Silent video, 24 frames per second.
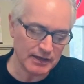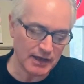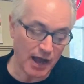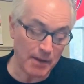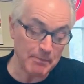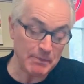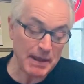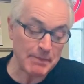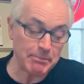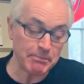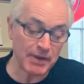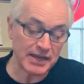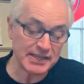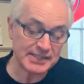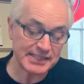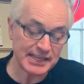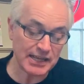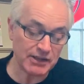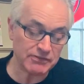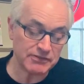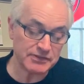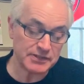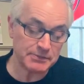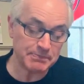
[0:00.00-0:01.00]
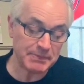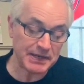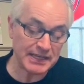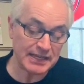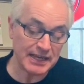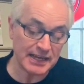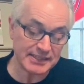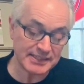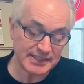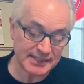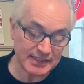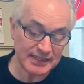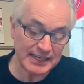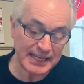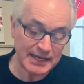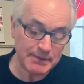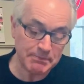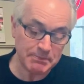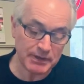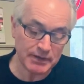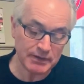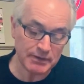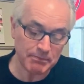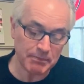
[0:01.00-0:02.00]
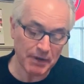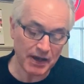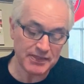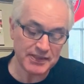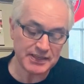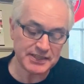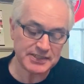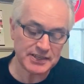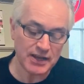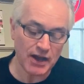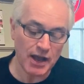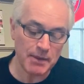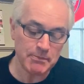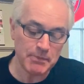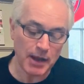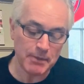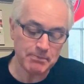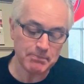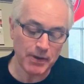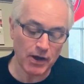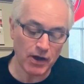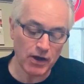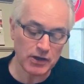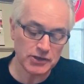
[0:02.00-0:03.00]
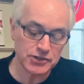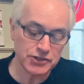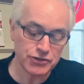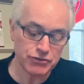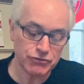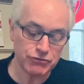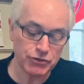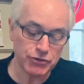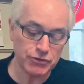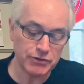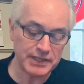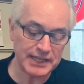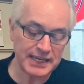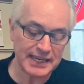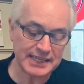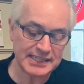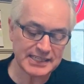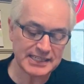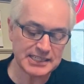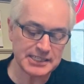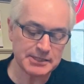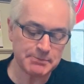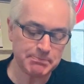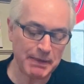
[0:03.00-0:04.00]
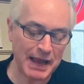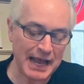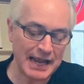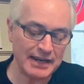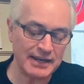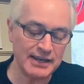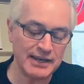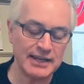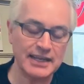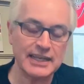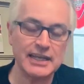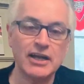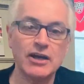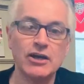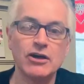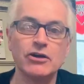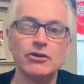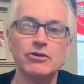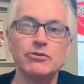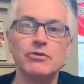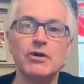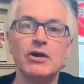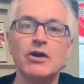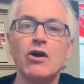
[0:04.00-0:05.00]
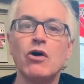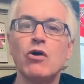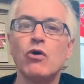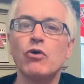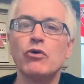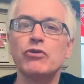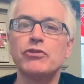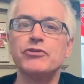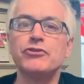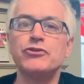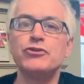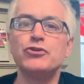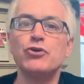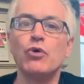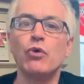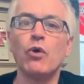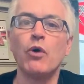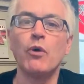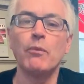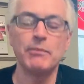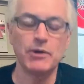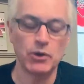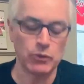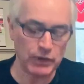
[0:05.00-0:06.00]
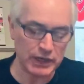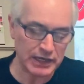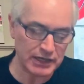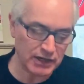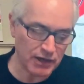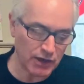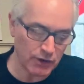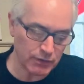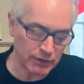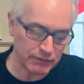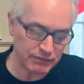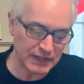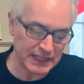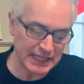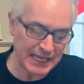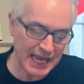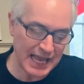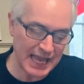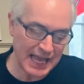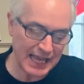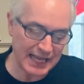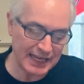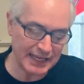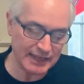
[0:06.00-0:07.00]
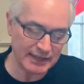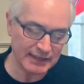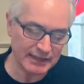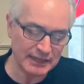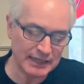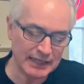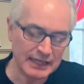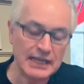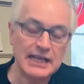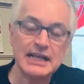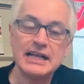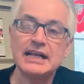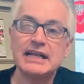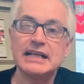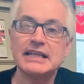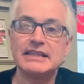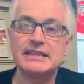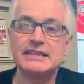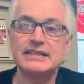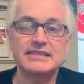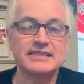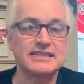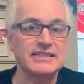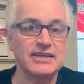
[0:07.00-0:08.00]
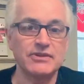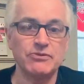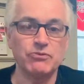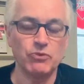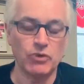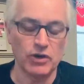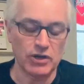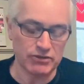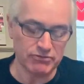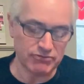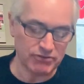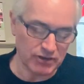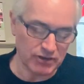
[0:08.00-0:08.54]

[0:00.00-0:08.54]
I meant myself to be asleep by the time I passed through the expanding O or the dormer window of the A. This didn't work